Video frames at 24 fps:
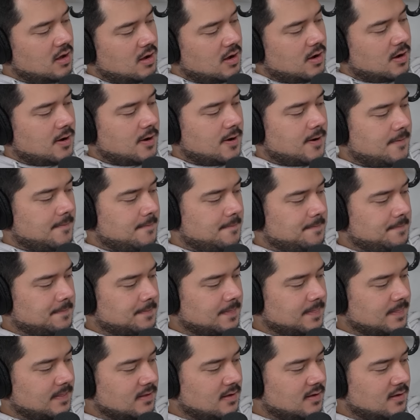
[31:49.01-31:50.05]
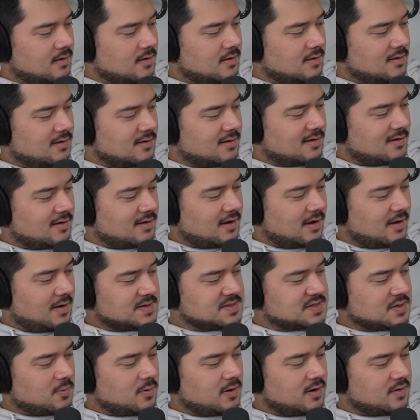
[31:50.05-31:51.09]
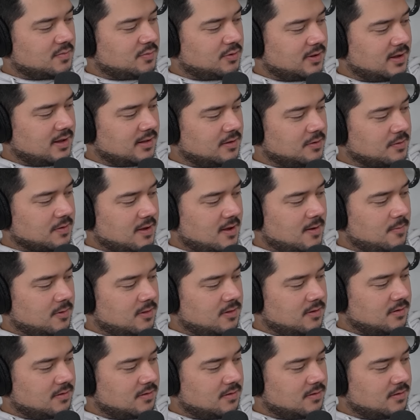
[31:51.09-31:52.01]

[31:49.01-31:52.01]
Um, I also wanted to play a little game with